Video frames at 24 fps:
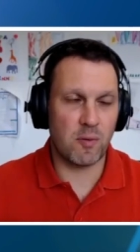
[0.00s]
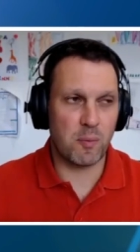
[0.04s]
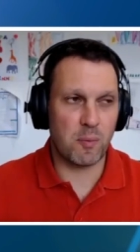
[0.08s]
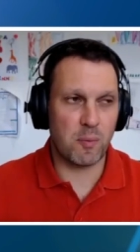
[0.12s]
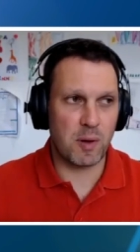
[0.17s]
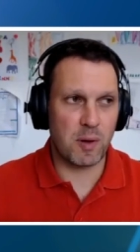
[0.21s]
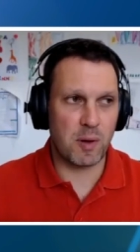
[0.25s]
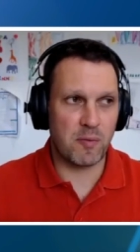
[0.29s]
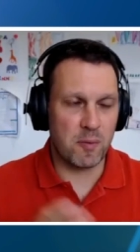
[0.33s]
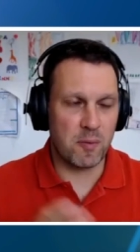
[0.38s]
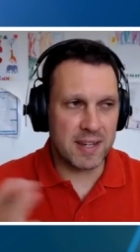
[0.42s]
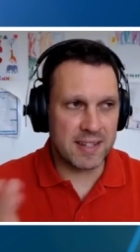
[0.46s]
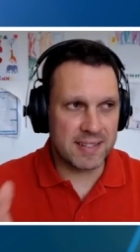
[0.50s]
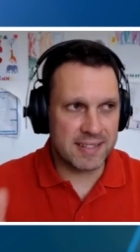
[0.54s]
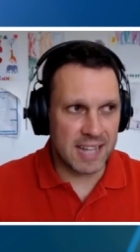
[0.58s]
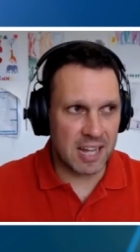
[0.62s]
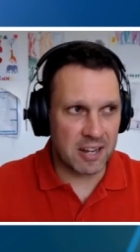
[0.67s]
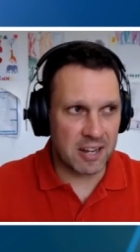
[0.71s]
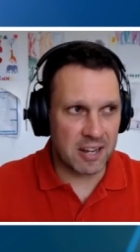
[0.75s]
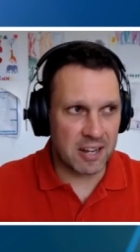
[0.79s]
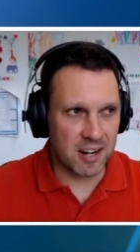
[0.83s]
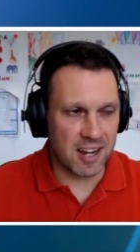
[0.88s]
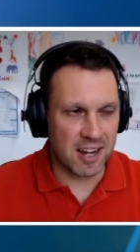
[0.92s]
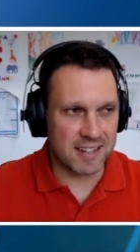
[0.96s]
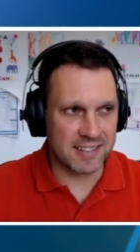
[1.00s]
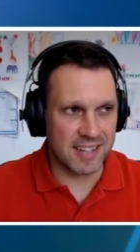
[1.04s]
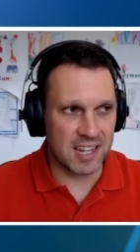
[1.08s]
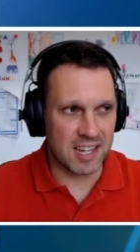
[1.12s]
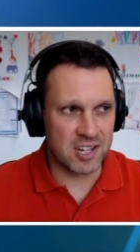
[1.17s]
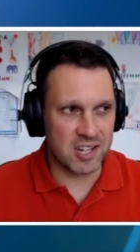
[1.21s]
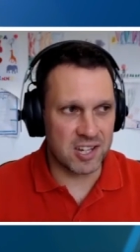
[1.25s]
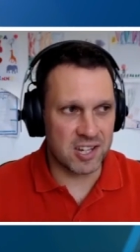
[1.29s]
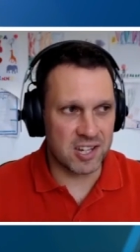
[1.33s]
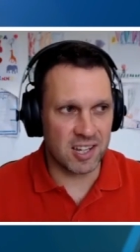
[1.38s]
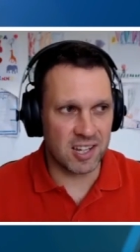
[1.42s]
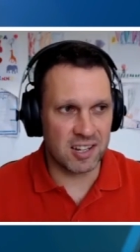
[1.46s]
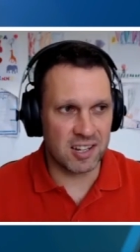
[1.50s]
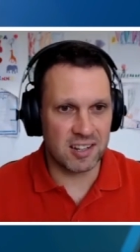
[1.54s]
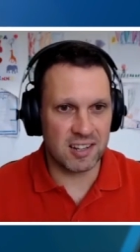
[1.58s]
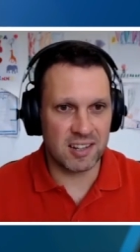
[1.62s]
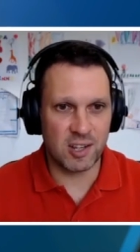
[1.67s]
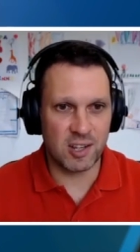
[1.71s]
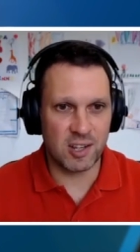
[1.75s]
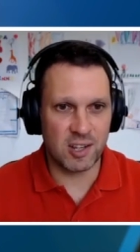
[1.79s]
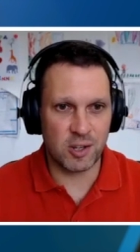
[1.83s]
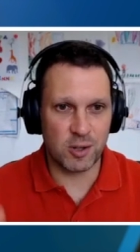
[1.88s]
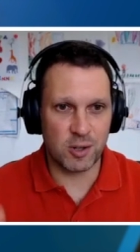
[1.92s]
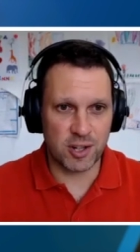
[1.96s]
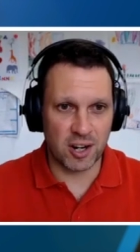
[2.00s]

but for me, standardization, you